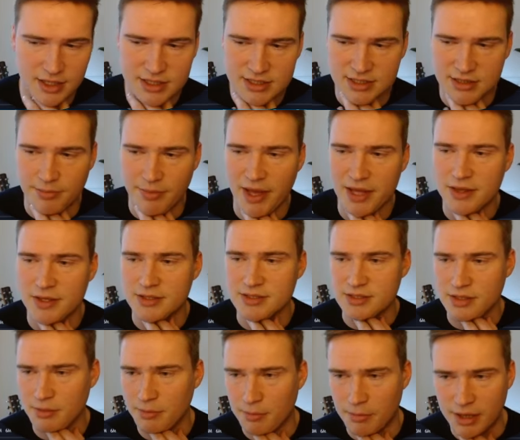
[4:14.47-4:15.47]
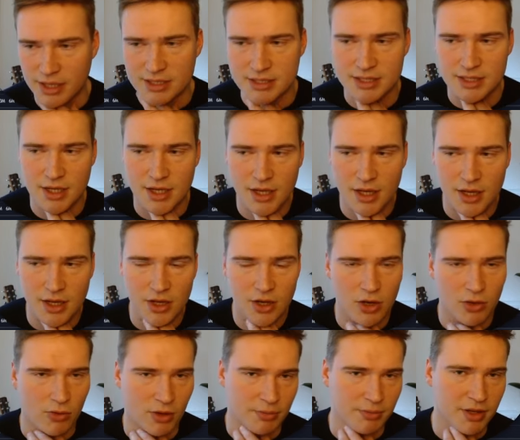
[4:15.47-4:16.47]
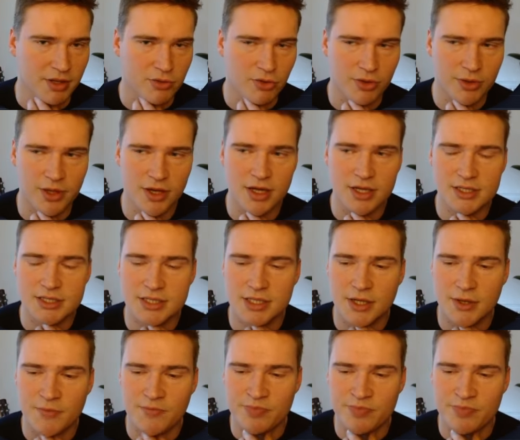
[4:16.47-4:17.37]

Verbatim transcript: dependent a bit on what Bitcoin does.